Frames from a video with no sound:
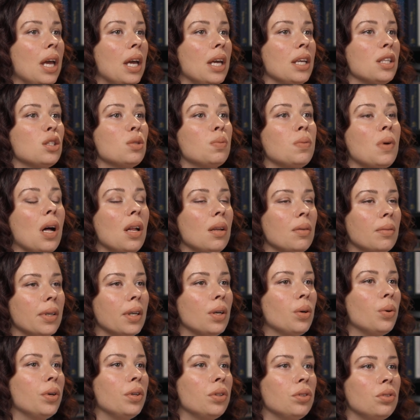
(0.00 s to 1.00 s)
it's probably
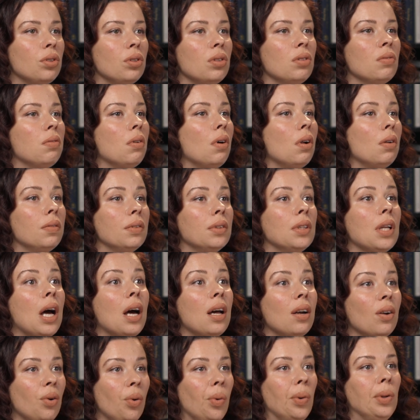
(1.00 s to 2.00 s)
going to involve
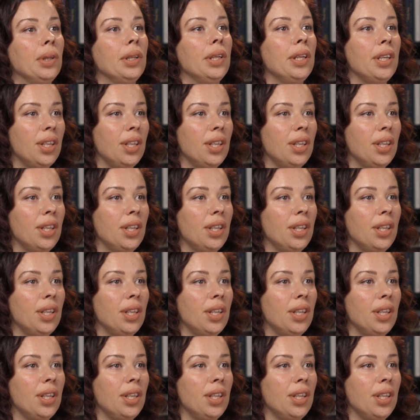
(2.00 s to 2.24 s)
not only